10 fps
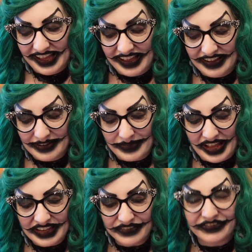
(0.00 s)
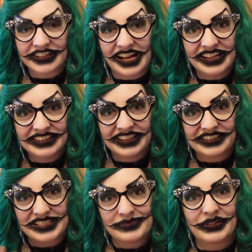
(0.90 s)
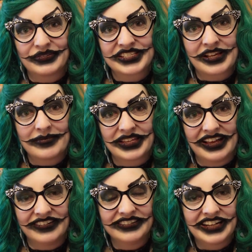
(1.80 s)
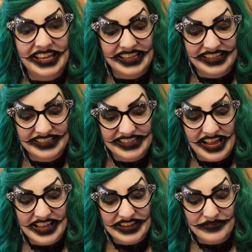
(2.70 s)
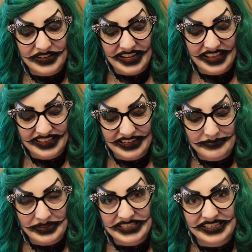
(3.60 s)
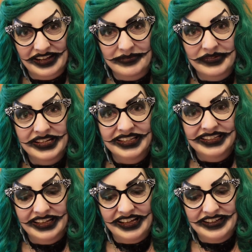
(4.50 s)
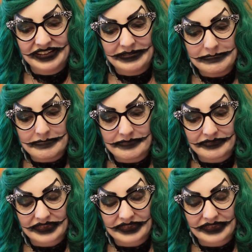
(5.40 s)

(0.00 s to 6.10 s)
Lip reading: I had forgotten that this book was coming out, and I went ahead and picked it up and